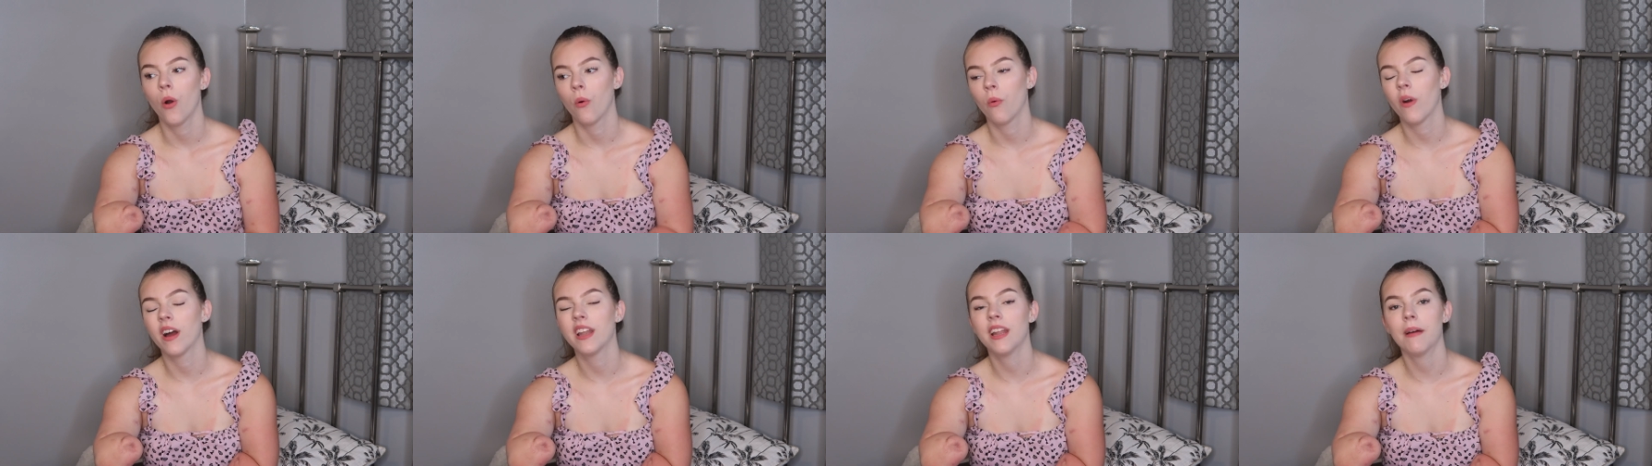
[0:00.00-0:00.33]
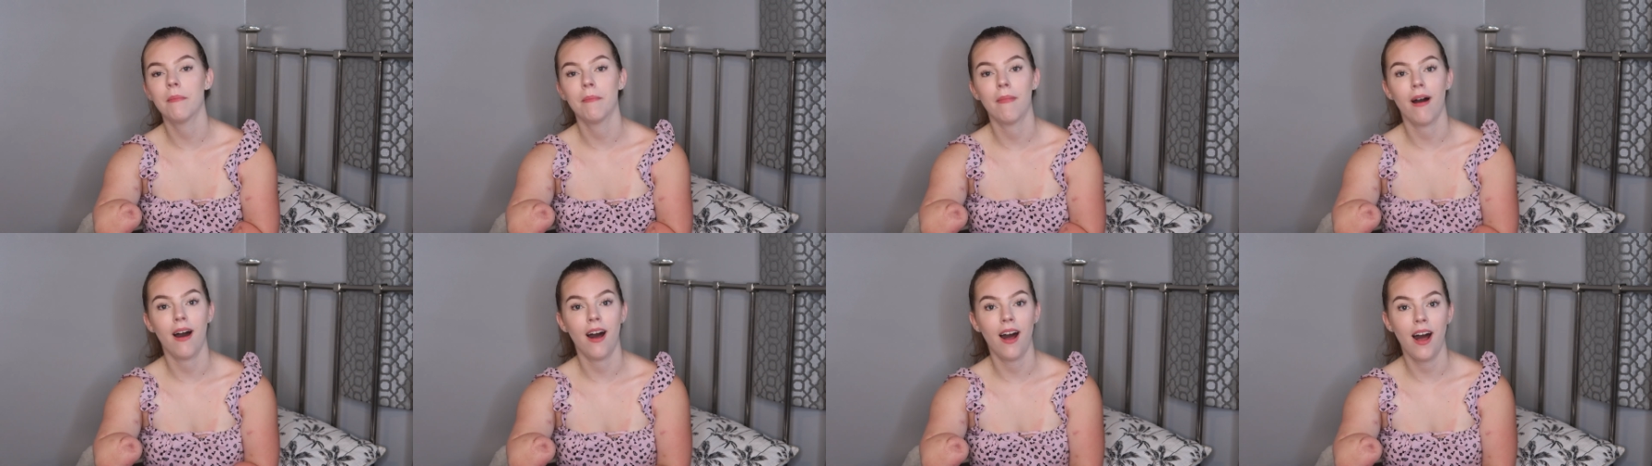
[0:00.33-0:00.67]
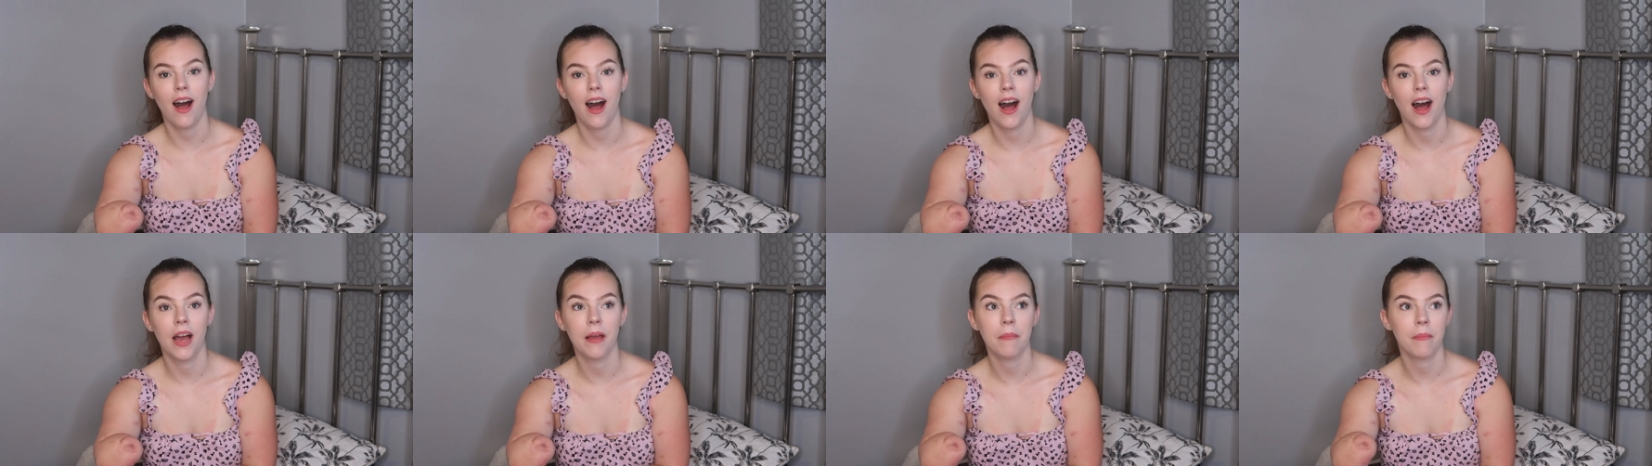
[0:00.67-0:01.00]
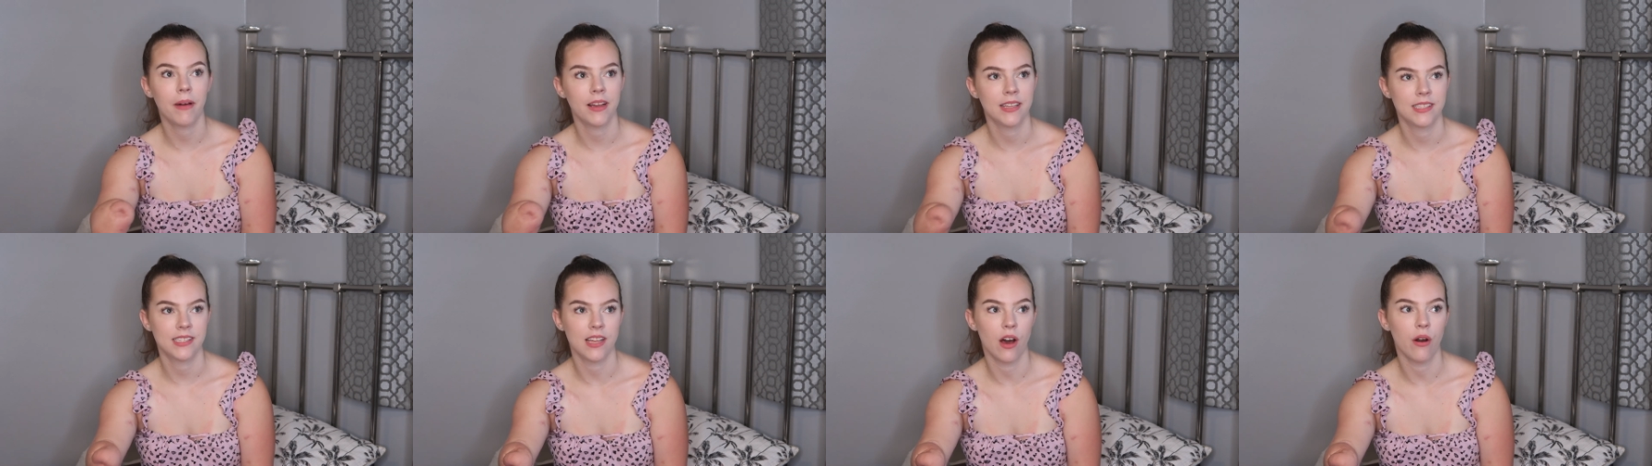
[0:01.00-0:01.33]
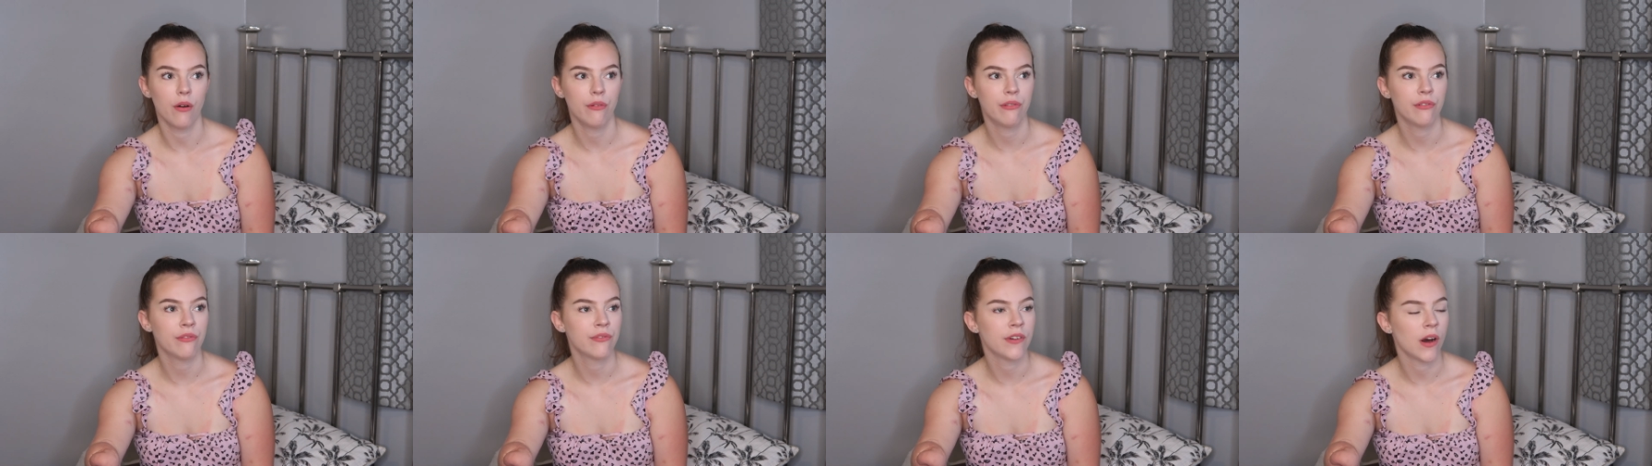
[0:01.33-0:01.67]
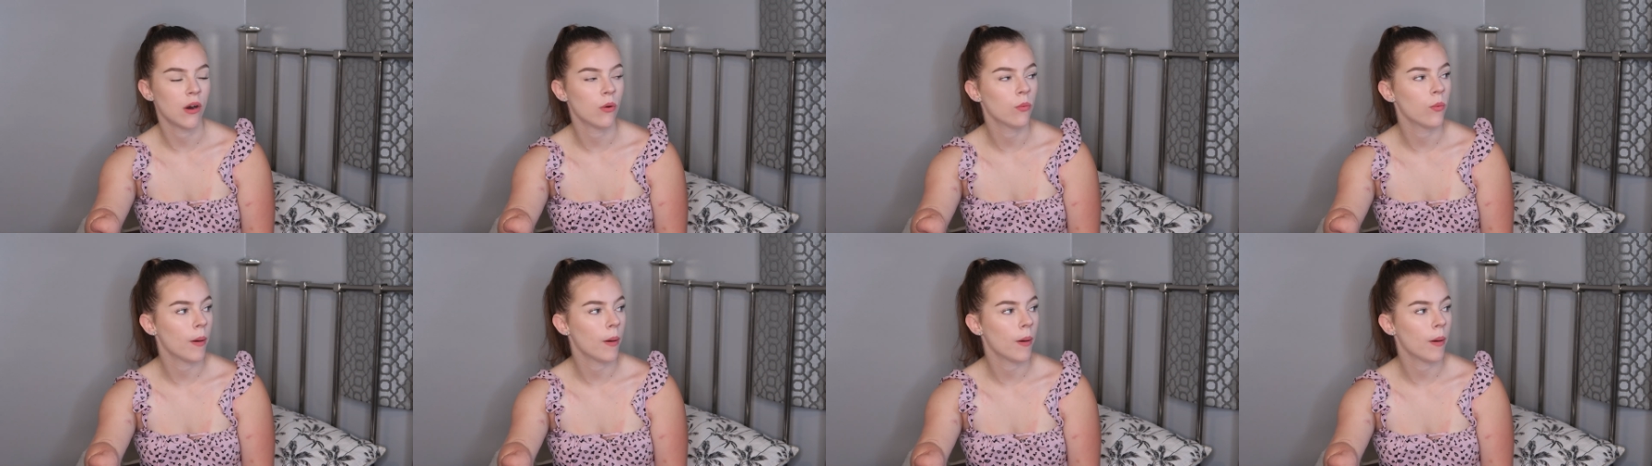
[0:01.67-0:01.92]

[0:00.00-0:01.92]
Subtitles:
when I myself felt